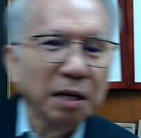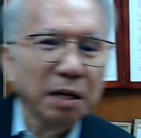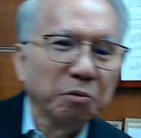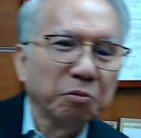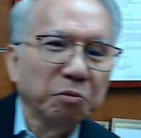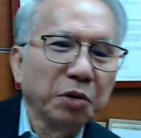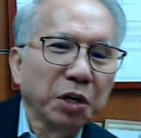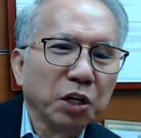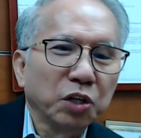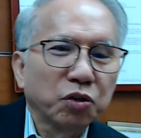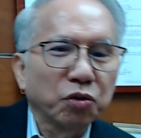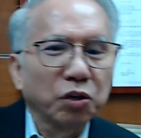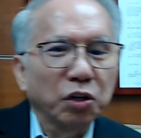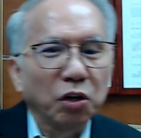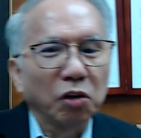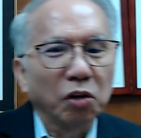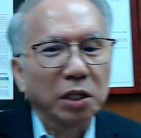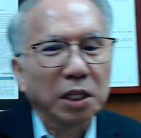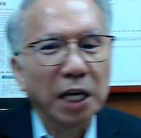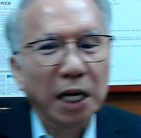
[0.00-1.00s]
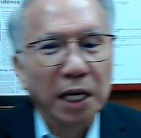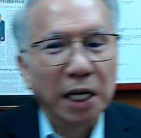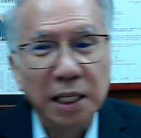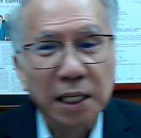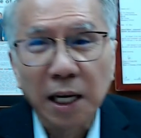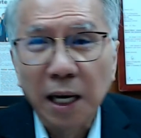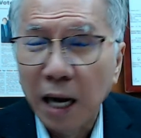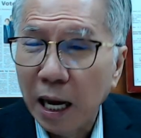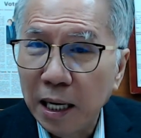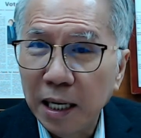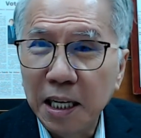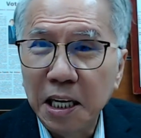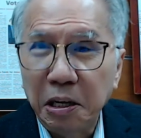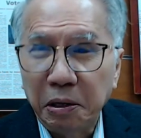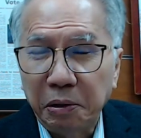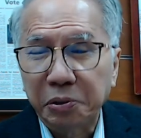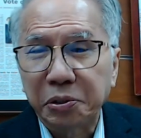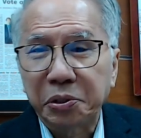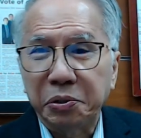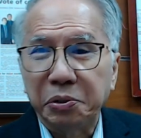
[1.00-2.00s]
we should not take it lightly
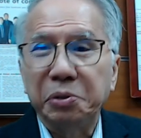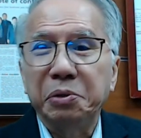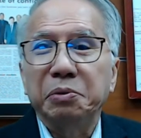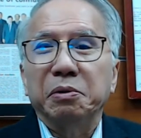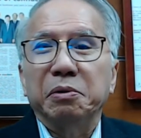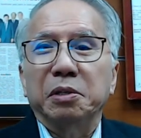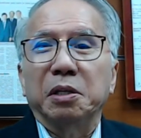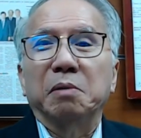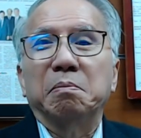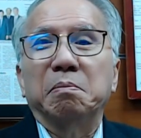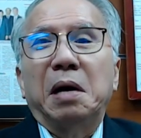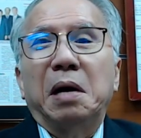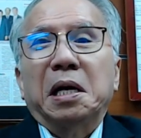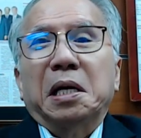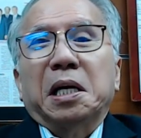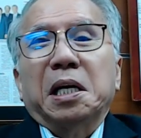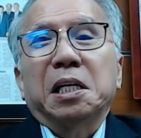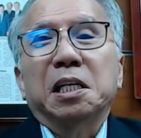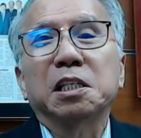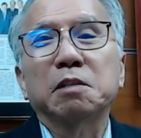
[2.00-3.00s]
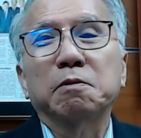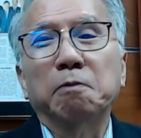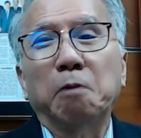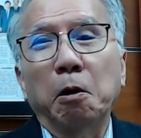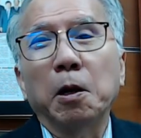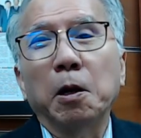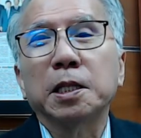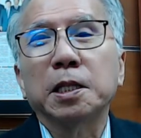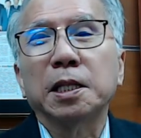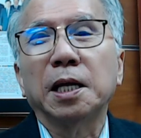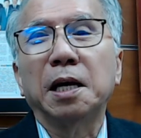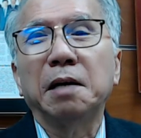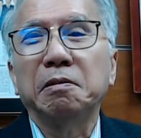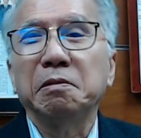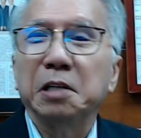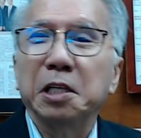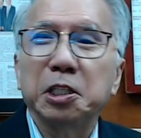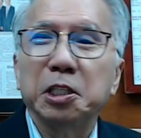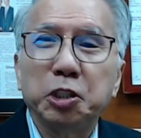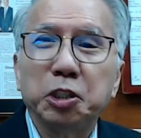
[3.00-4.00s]
also. The market is volatile,
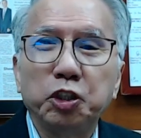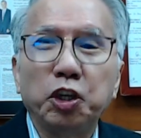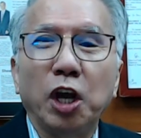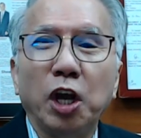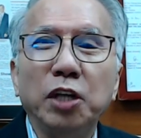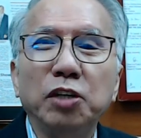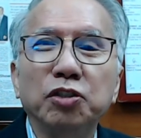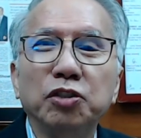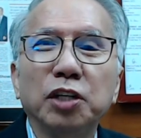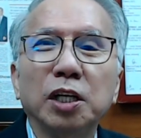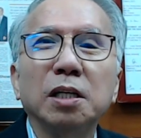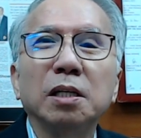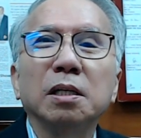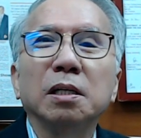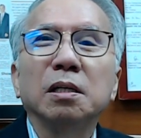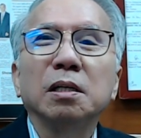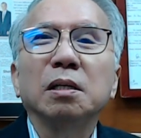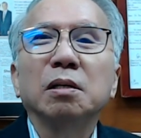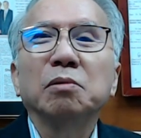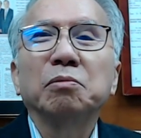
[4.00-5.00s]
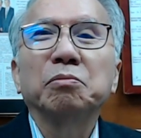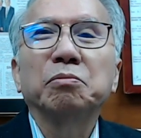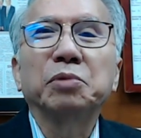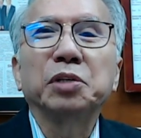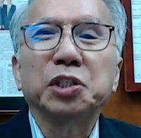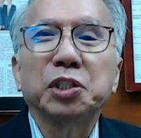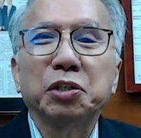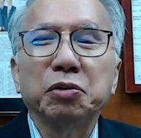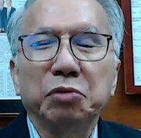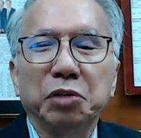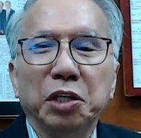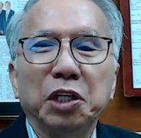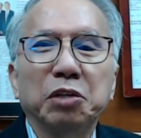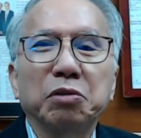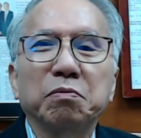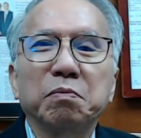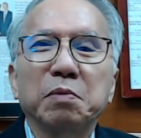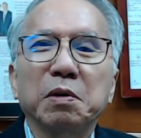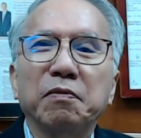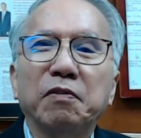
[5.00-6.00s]
it's changing. We still need
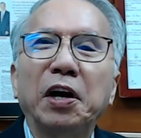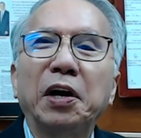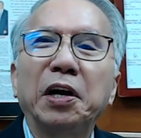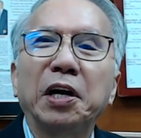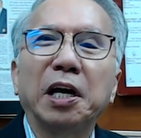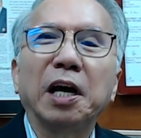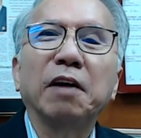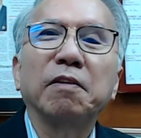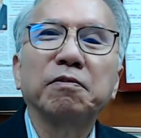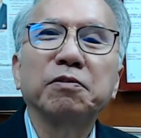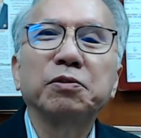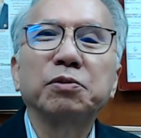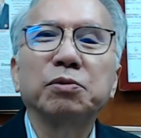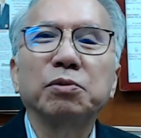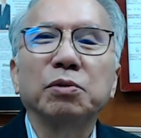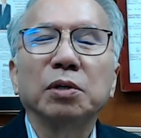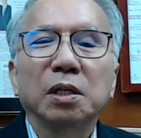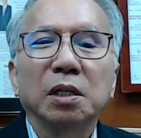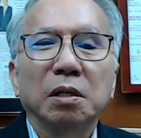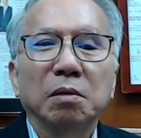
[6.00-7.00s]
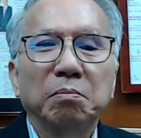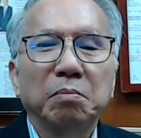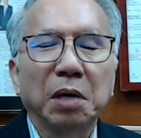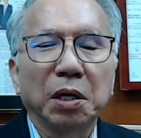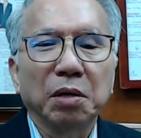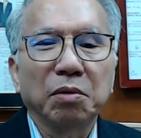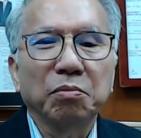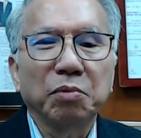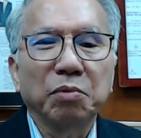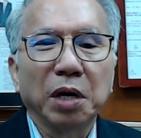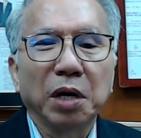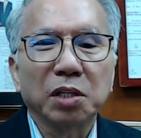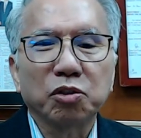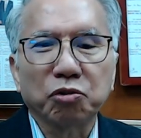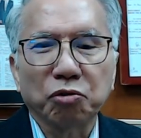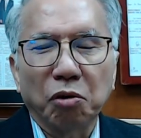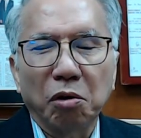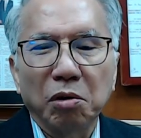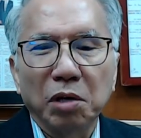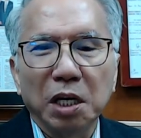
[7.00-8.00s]
to be very careful. But we are
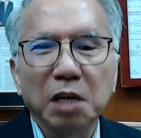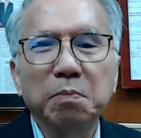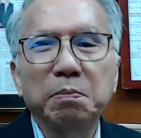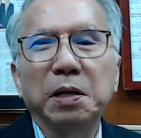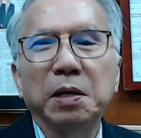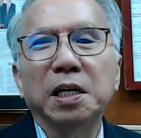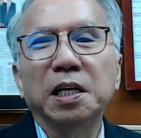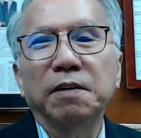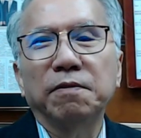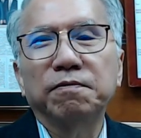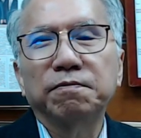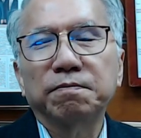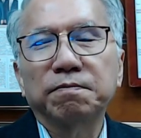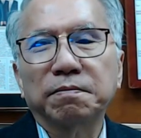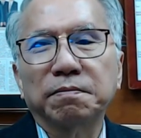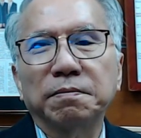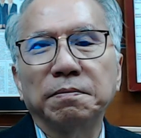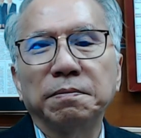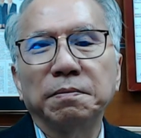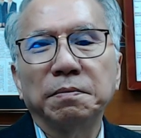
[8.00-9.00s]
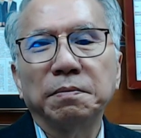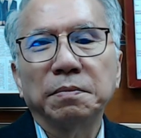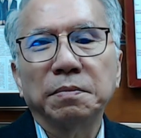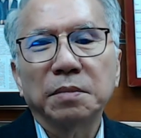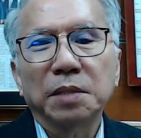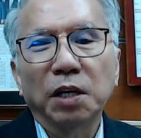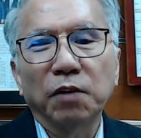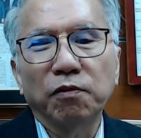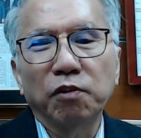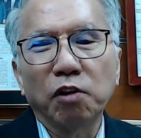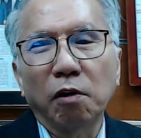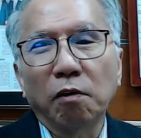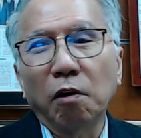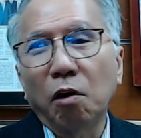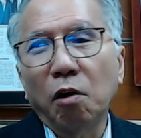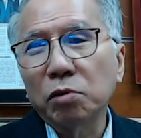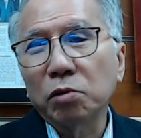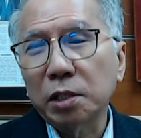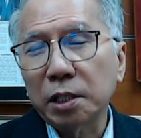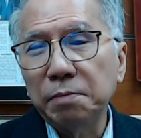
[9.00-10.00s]
strongly believe, if you're
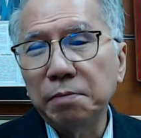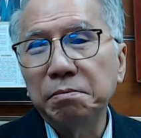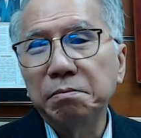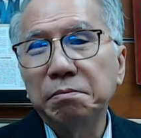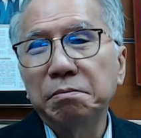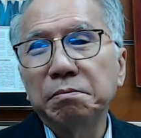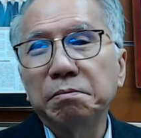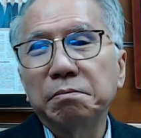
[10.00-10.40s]
long-term